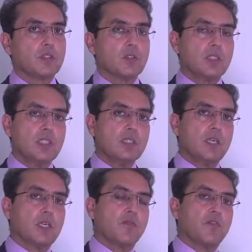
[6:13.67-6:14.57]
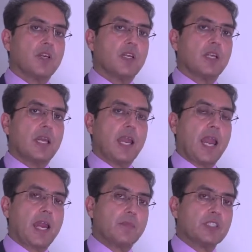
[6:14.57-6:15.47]
So these are different
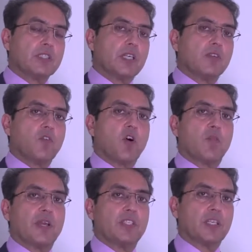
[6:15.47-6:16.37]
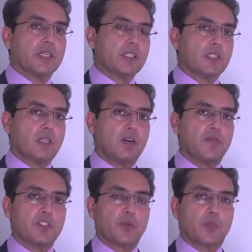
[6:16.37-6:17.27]
administrative or managerial staff
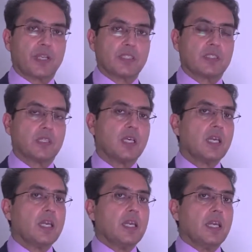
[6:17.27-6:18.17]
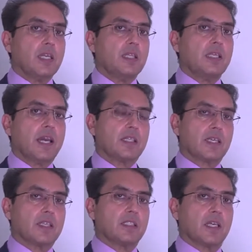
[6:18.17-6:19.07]
which are present in the
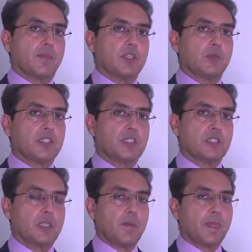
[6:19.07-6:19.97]
healthcare establishments.